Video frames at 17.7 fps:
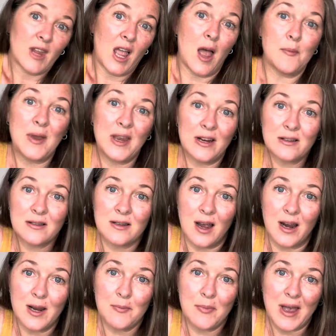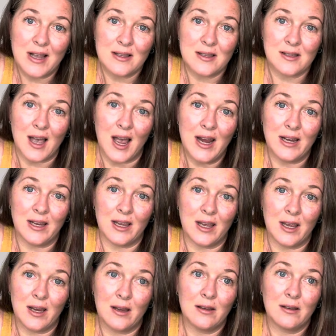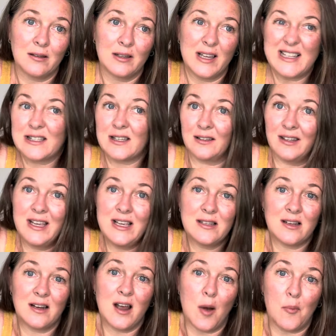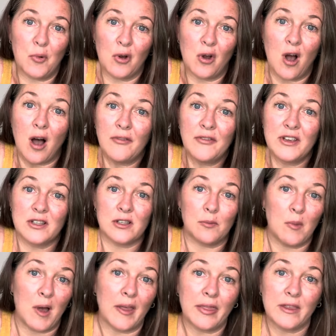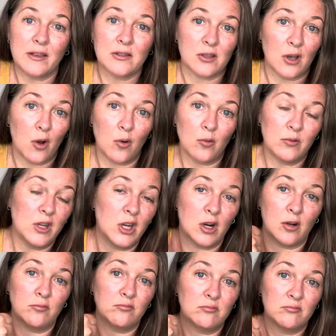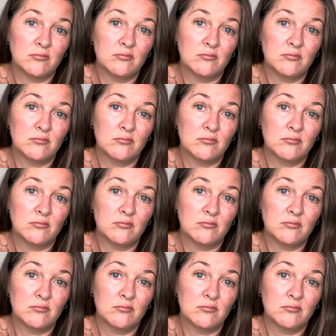I mean, it's not a bad side gig. It's at least a couple coffees a month. So, you know,